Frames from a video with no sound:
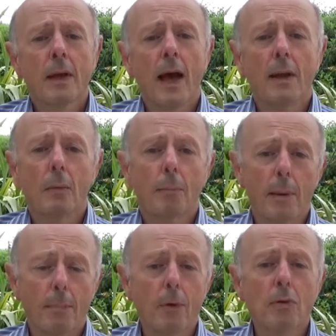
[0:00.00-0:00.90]
And by
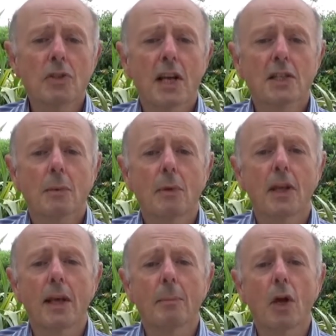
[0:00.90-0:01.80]
processing with
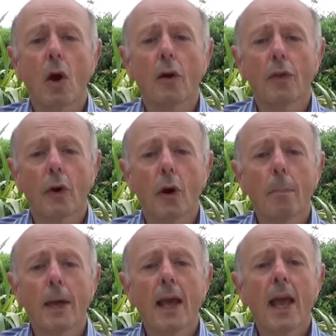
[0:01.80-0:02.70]
EMDR
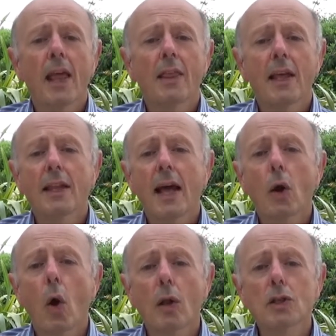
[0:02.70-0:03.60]
therapy, then that
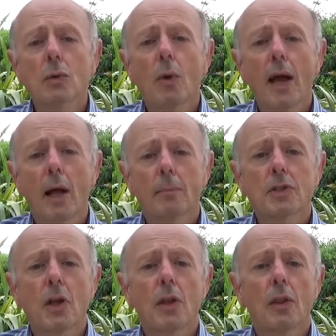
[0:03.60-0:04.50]
also
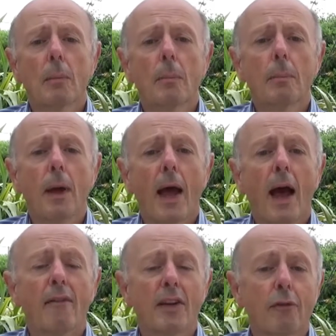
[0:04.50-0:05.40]
helps them
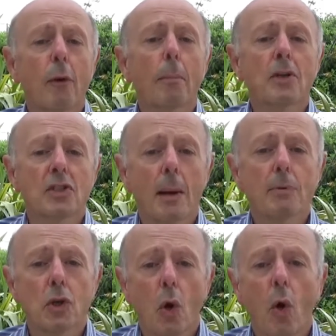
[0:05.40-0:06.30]
have a different
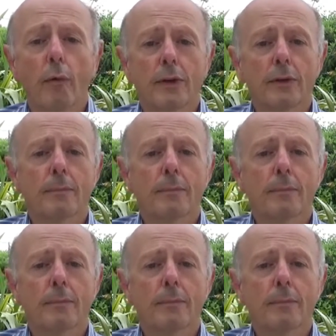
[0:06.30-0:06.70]
perception of it.